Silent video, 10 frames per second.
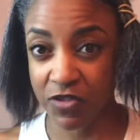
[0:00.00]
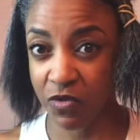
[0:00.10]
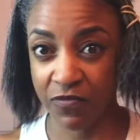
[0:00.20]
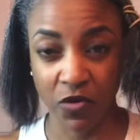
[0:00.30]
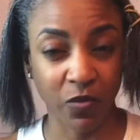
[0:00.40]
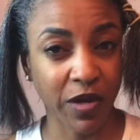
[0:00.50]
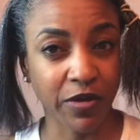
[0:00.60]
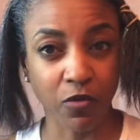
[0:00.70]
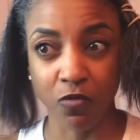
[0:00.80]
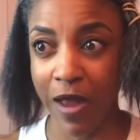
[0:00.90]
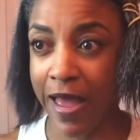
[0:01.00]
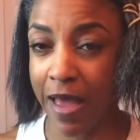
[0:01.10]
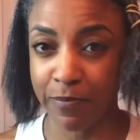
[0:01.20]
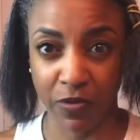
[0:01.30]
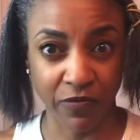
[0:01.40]
So if you're wearing a
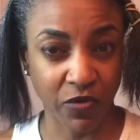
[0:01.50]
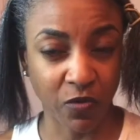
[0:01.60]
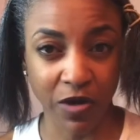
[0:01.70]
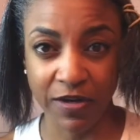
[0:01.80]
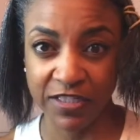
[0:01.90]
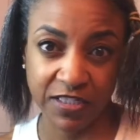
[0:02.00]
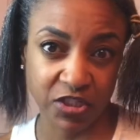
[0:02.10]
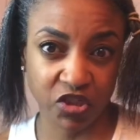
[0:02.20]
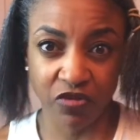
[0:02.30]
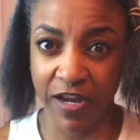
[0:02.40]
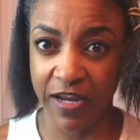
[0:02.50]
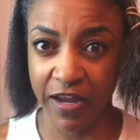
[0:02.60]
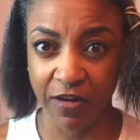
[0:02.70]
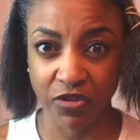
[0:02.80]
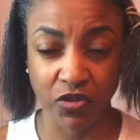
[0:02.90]
wrap or if you're wearing just a straight
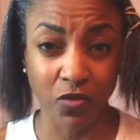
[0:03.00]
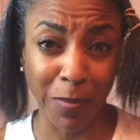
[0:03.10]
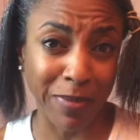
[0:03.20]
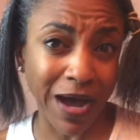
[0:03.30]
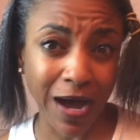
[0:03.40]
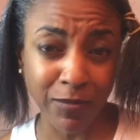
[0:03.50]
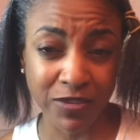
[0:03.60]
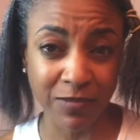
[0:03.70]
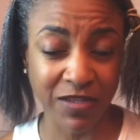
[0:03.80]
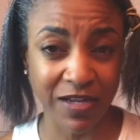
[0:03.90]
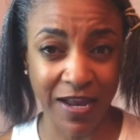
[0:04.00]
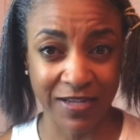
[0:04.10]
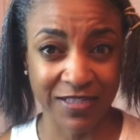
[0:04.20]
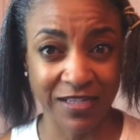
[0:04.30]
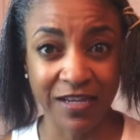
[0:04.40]
hairdo, a bob or something to that
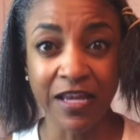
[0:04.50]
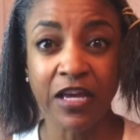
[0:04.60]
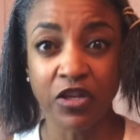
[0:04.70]
extent,